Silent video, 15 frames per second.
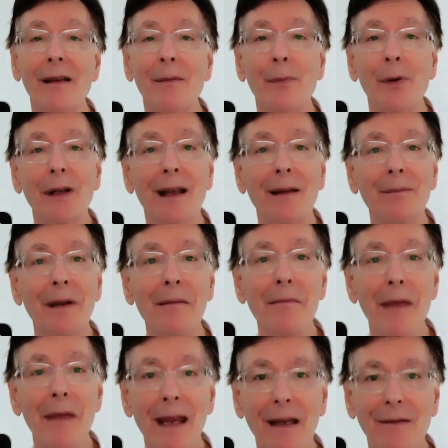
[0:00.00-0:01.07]
but can be
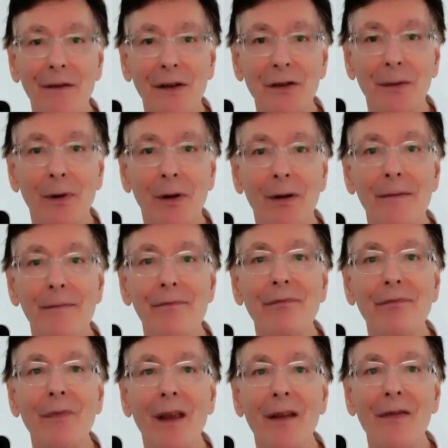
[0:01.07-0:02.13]
made visible,
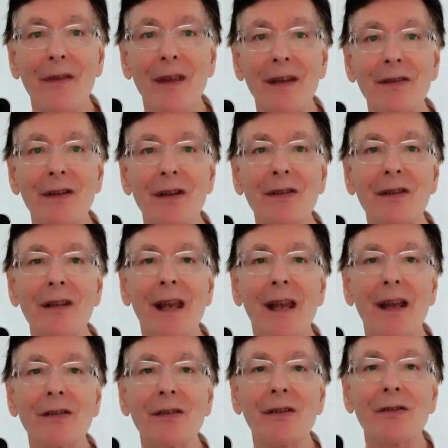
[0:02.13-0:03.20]
and this is the
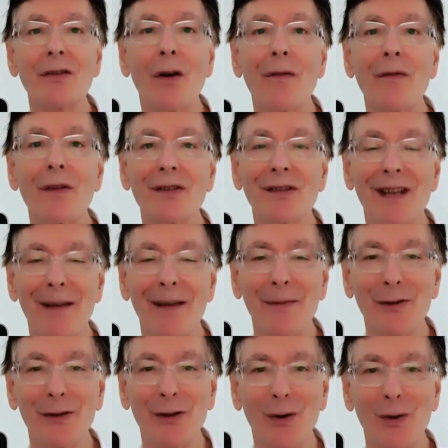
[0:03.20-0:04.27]
essence of the
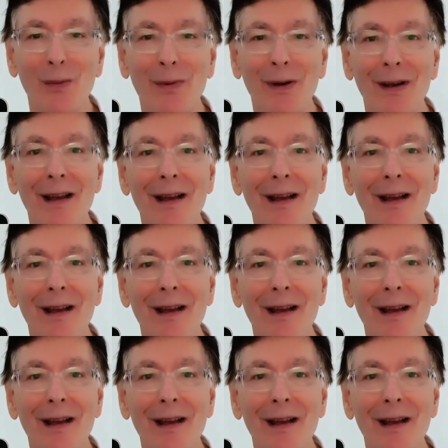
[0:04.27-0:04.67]
CymaScope,